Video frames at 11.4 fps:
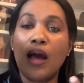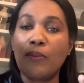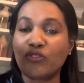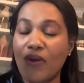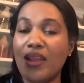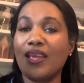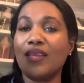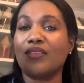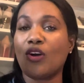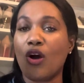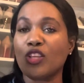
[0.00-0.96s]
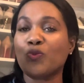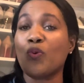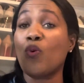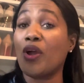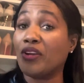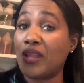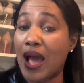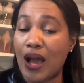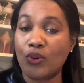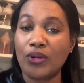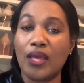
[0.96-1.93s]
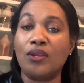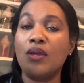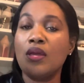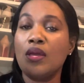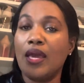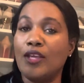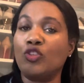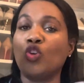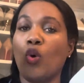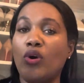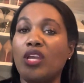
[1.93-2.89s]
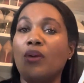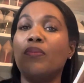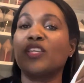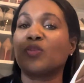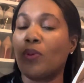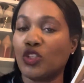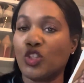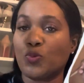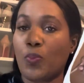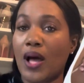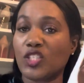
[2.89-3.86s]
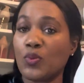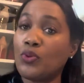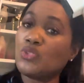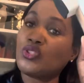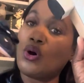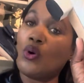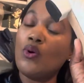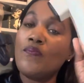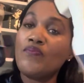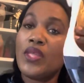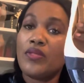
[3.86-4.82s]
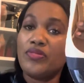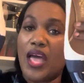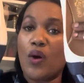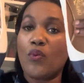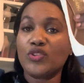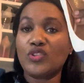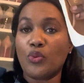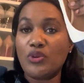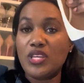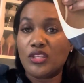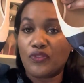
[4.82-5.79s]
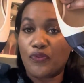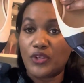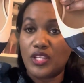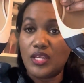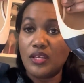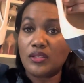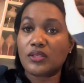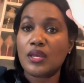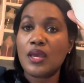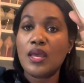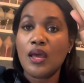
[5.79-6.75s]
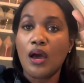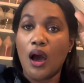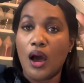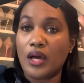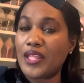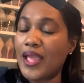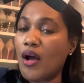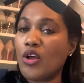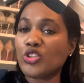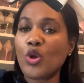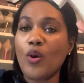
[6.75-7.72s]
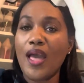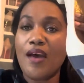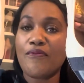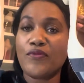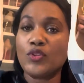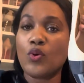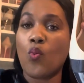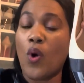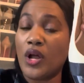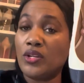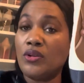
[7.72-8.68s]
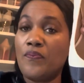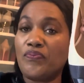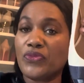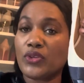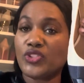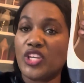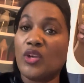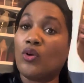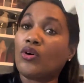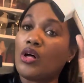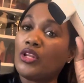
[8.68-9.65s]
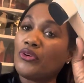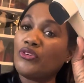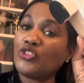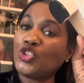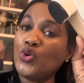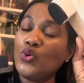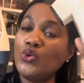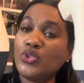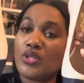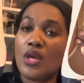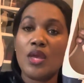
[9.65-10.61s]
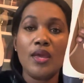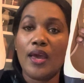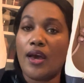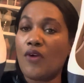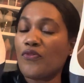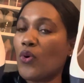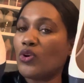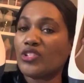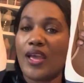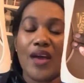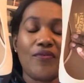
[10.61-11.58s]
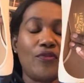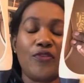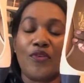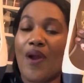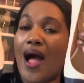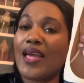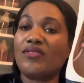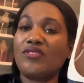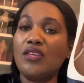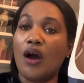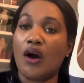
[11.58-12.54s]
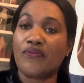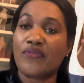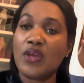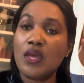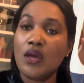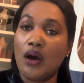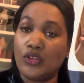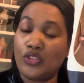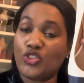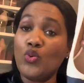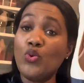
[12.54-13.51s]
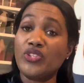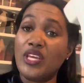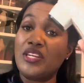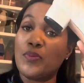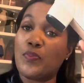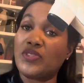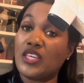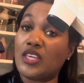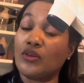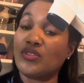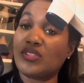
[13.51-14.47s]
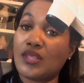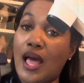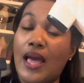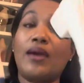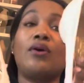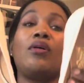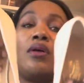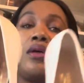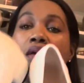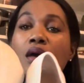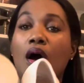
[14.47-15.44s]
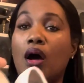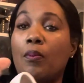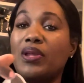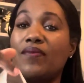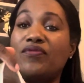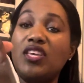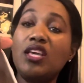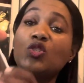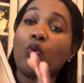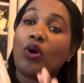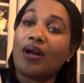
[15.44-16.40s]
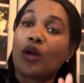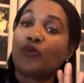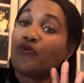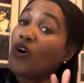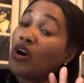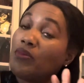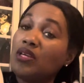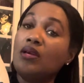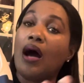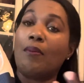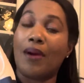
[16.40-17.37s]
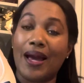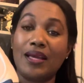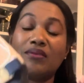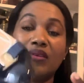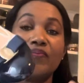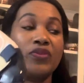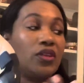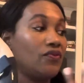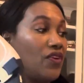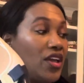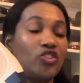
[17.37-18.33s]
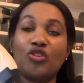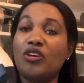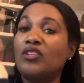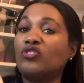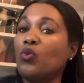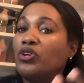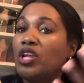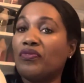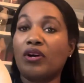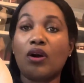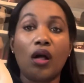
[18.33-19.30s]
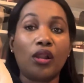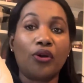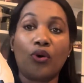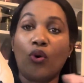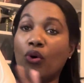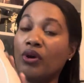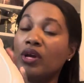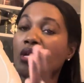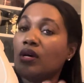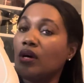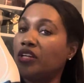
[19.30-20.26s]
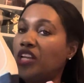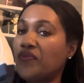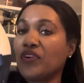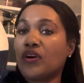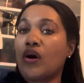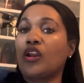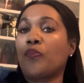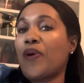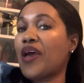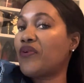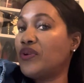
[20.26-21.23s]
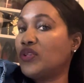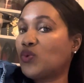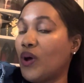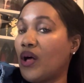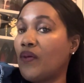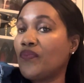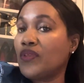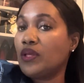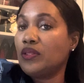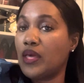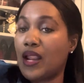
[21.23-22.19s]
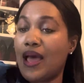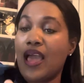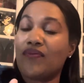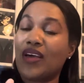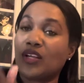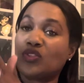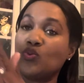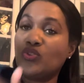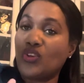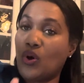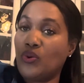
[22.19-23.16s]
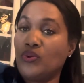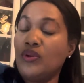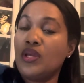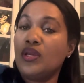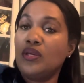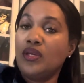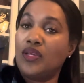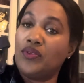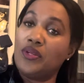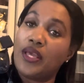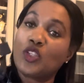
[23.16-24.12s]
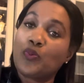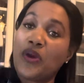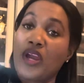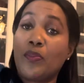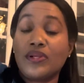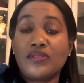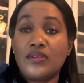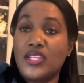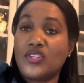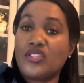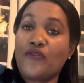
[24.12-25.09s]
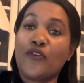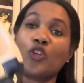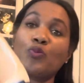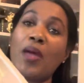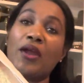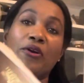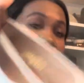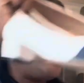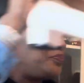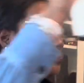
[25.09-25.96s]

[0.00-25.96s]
I'm trying to get the cost per wear down and enjoy them as much as possible. So that was the reason for these. They also have one single color shoes. Of course, they have a variety of shoes in this particular style. But if these work out for me, I might venture into a different color or a different color pattern as well. That I have like a two-tone in the next pair. But this is the first pair.